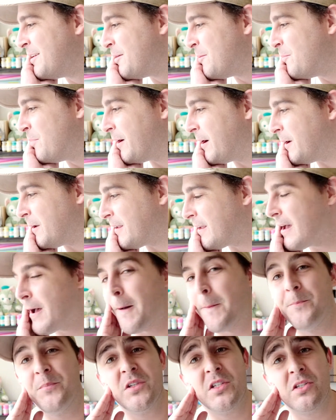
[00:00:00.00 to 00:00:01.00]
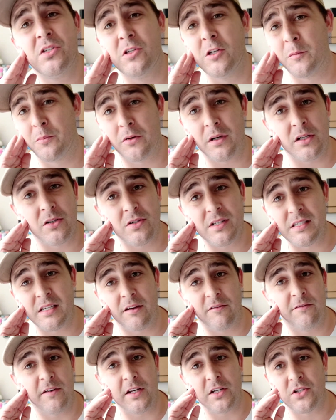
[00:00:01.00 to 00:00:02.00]
But yeah, super
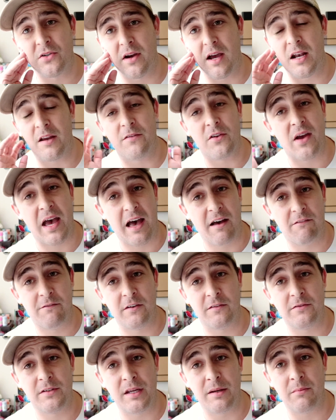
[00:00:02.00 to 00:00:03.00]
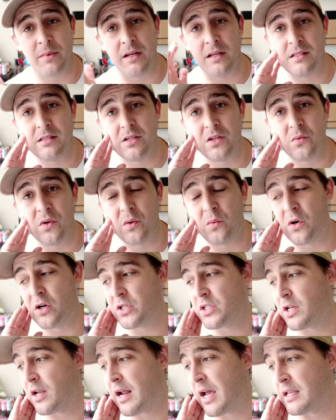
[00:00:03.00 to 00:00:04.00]
interesting featurette. If you have 15 minutes and you want to
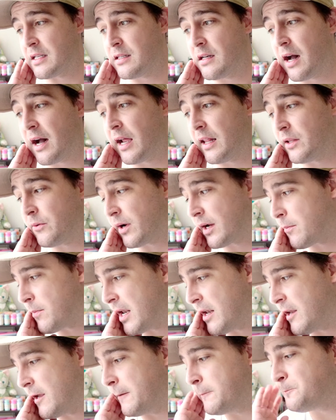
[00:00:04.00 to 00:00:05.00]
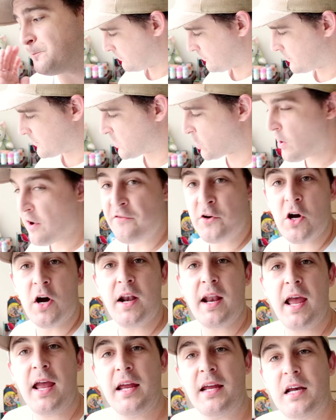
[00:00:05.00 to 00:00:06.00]
watch it, I highly recommend it. So I've
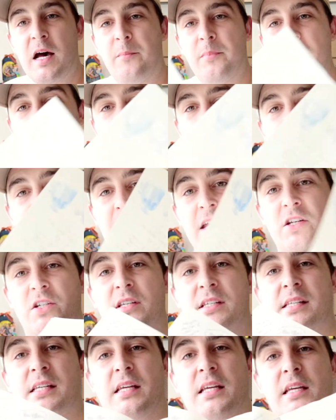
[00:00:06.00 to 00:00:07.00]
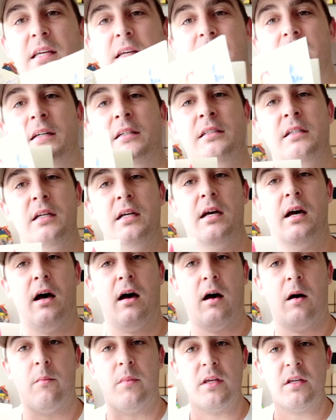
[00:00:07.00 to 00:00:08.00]
got a couple of pages here.
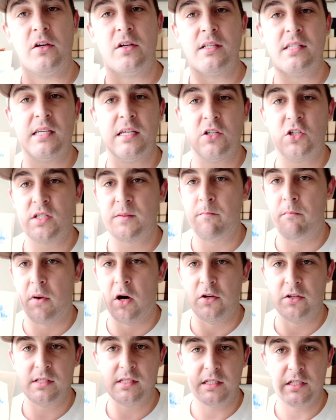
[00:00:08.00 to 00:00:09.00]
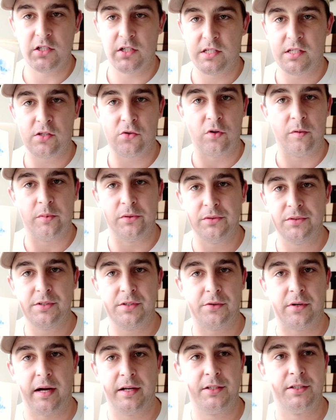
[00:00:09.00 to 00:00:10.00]
You can see just mostly just scribble
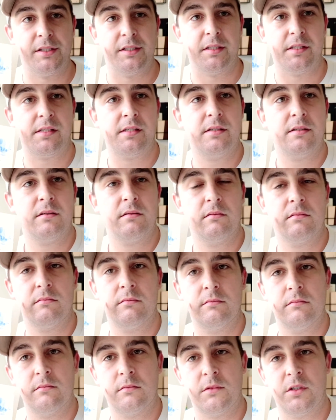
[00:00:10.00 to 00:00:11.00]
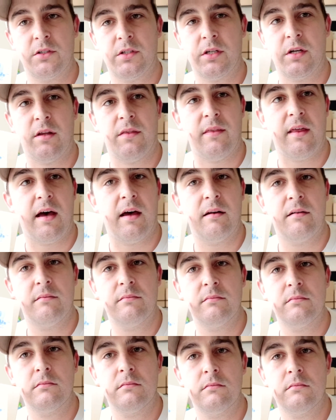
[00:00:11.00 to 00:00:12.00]
scratches. I'll turn that
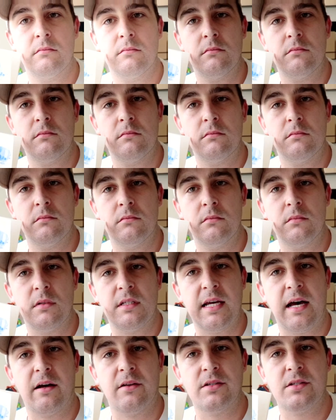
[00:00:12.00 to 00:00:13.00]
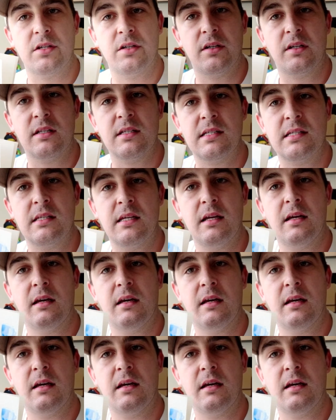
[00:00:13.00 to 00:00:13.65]
down so you can see